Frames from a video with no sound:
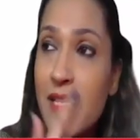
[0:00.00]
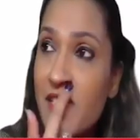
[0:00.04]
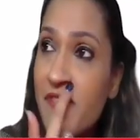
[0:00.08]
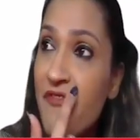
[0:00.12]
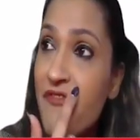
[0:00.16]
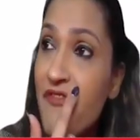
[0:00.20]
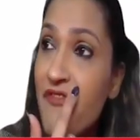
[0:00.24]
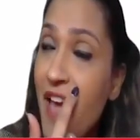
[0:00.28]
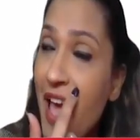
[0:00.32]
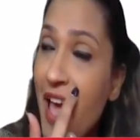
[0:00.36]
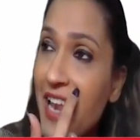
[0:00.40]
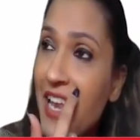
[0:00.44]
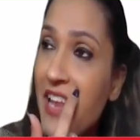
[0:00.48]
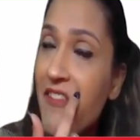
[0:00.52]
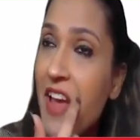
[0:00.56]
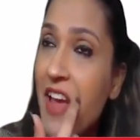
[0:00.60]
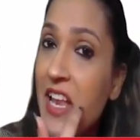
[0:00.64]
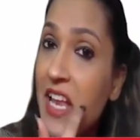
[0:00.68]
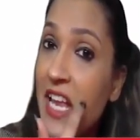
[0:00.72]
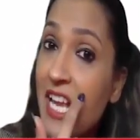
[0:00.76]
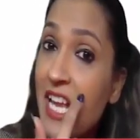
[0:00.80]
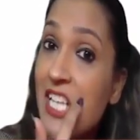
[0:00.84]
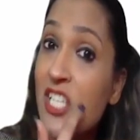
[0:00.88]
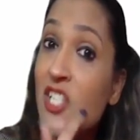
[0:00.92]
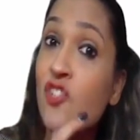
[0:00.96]
it's very,
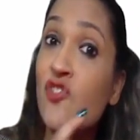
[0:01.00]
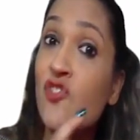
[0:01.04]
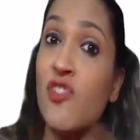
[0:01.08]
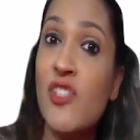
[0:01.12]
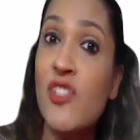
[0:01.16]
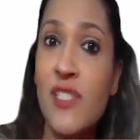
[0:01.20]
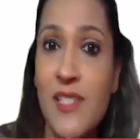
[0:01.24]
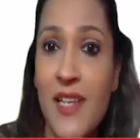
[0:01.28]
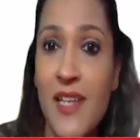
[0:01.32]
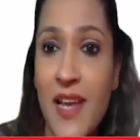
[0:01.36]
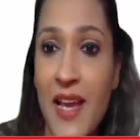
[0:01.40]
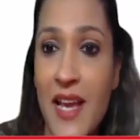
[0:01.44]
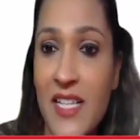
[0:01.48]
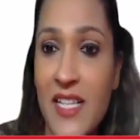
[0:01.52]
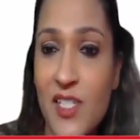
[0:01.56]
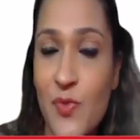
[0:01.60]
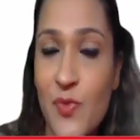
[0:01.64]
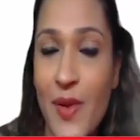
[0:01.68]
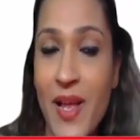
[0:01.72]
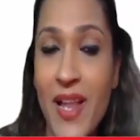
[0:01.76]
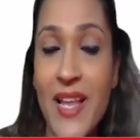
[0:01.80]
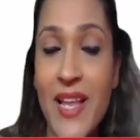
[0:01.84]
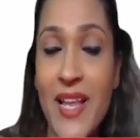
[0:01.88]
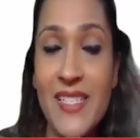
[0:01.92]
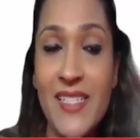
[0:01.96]
very interesting as
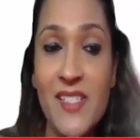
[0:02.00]
well.